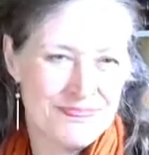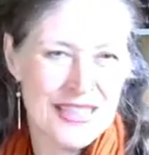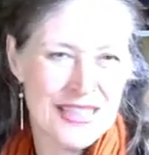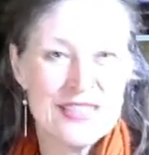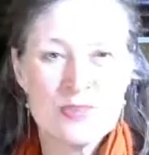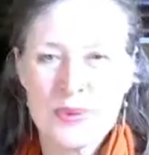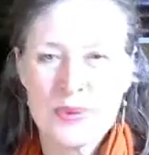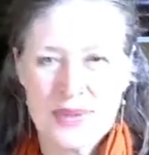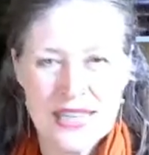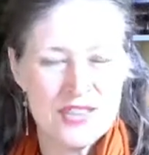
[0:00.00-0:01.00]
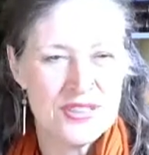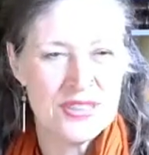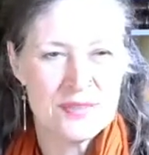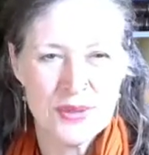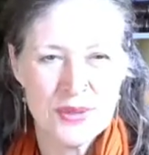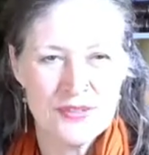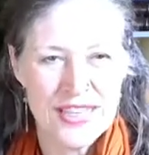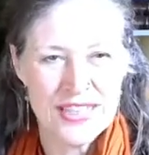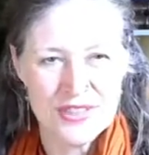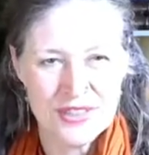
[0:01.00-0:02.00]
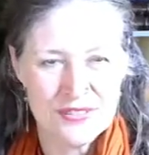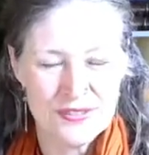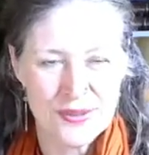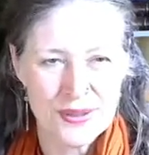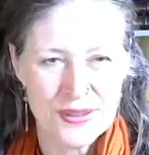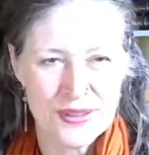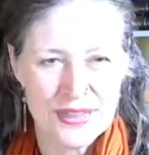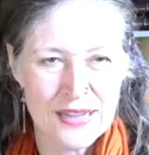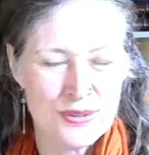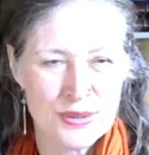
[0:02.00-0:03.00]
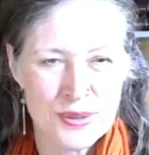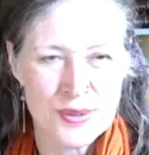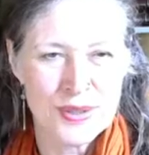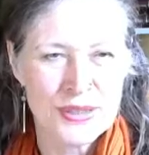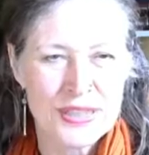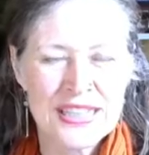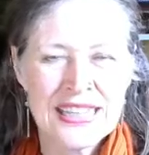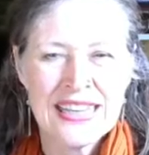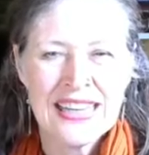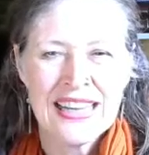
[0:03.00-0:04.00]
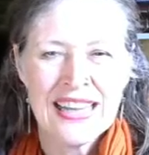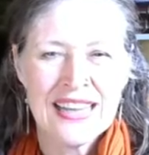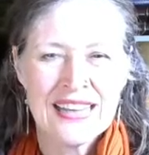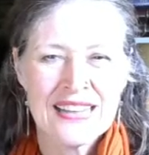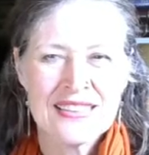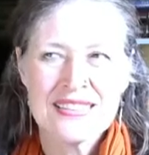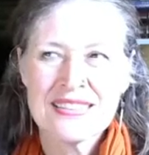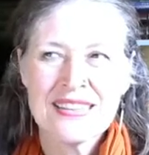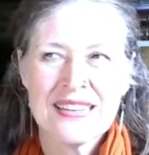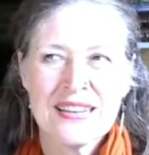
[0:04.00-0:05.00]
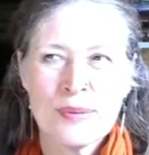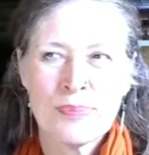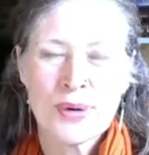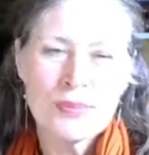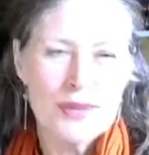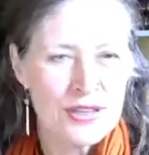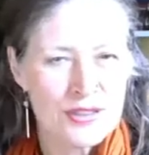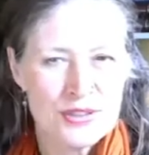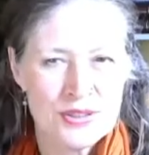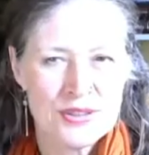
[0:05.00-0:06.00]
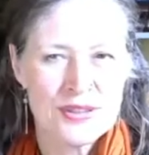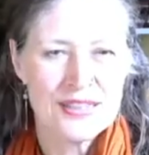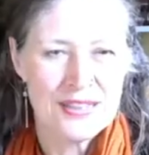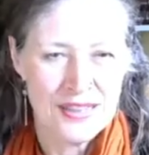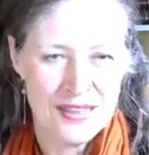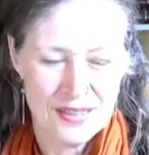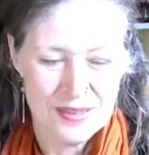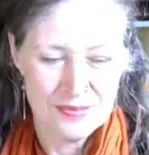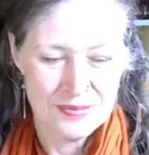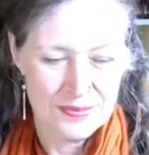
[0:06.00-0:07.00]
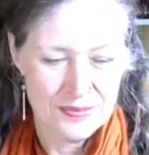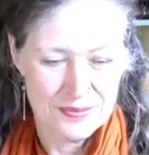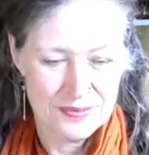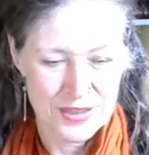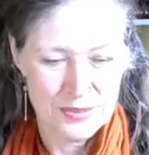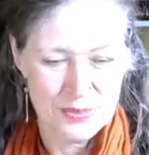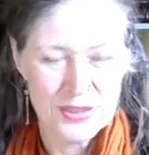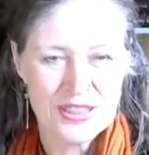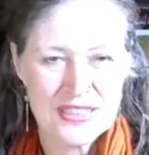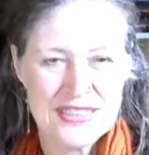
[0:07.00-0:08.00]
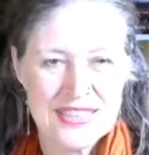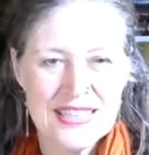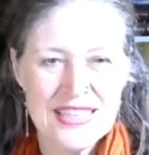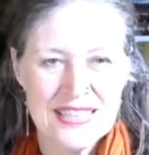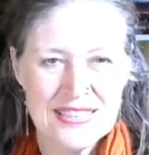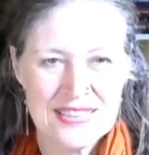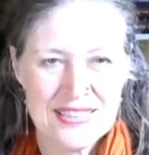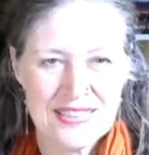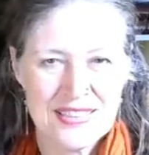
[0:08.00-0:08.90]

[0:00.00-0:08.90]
inspiration and motivation for outdoor work. And permaculture, to build on Cynthia's